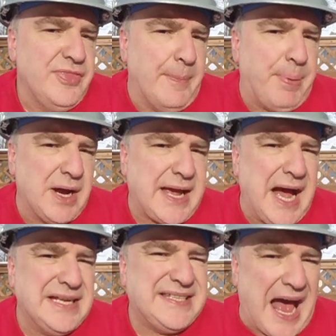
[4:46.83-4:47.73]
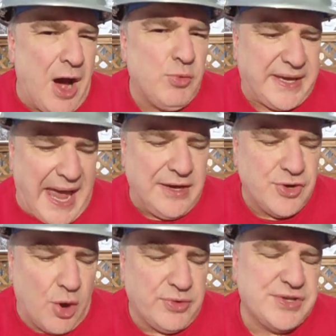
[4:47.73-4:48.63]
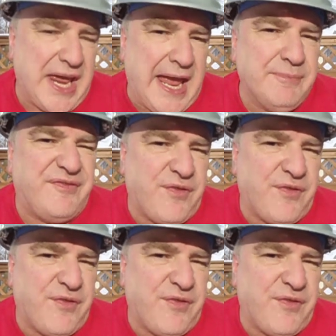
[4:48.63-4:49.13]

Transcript: The Buckeyes outgained Notre Dame